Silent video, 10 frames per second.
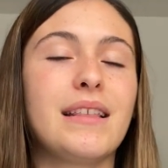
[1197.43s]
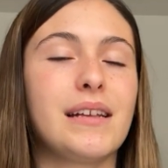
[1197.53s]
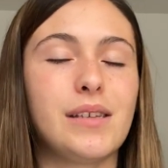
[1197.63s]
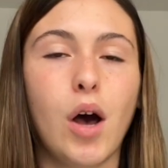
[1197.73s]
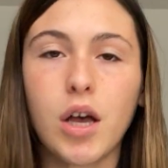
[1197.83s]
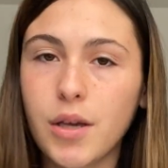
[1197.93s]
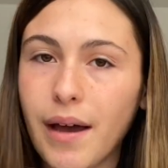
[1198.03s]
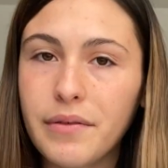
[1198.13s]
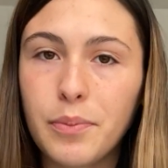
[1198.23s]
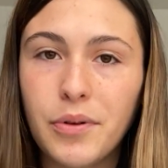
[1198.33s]
That's all you
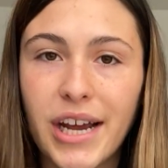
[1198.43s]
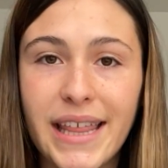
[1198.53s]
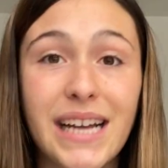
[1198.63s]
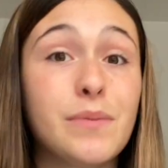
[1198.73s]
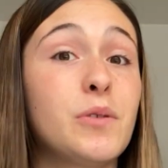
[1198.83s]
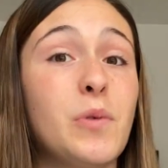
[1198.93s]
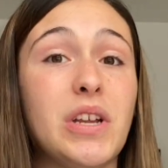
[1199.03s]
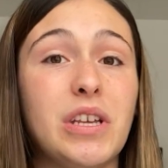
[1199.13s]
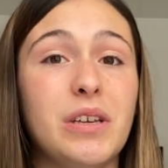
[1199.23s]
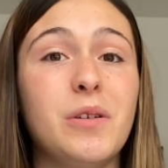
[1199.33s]
have to pray. That's
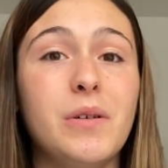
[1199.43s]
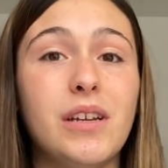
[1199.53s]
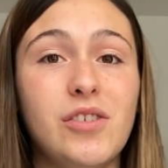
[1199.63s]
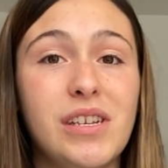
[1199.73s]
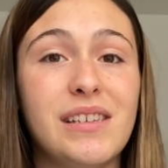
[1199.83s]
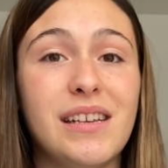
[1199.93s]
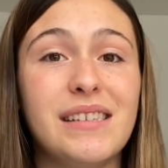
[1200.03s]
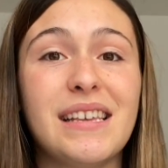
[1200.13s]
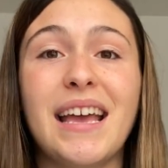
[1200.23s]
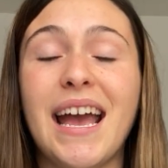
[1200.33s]
between you and
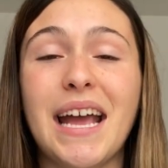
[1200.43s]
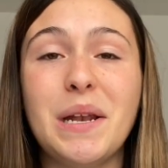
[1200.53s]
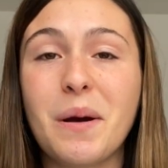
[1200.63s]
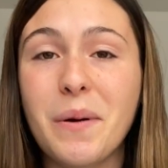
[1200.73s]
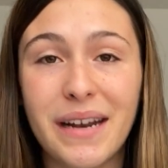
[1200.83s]
Jesus and no one